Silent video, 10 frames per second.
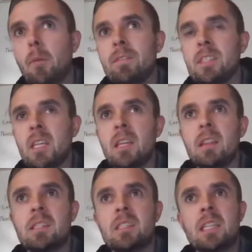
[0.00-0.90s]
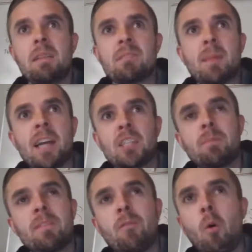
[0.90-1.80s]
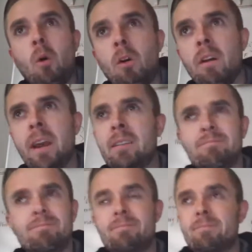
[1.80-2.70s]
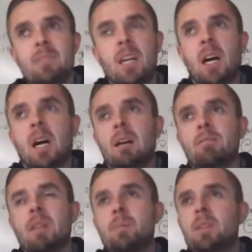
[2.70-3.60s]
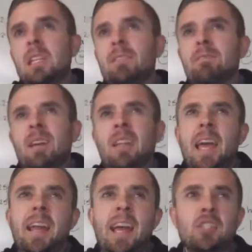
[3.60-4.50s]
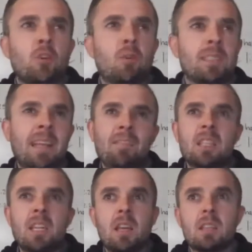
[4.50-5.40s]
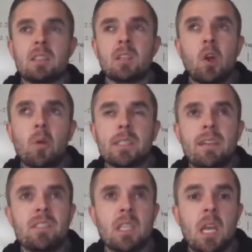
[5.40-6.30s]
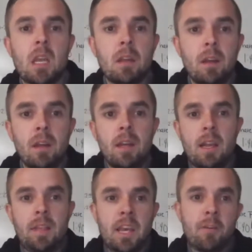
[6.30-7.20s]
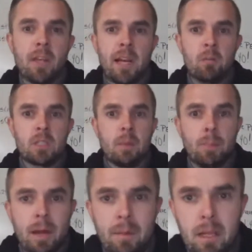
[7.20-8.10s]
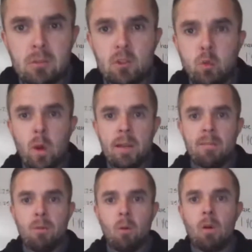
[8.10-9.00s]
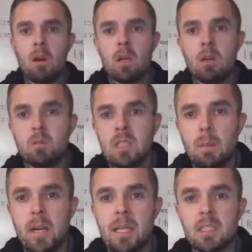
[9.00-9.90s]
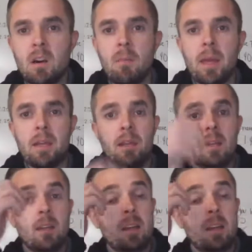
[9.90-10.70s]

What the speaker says: We've seen these teams match up before, and I believe Atlanta had scored 17. It's the lowest I've seen. And then Carolina was up by about 24. What's up, buddy? How's it going, man?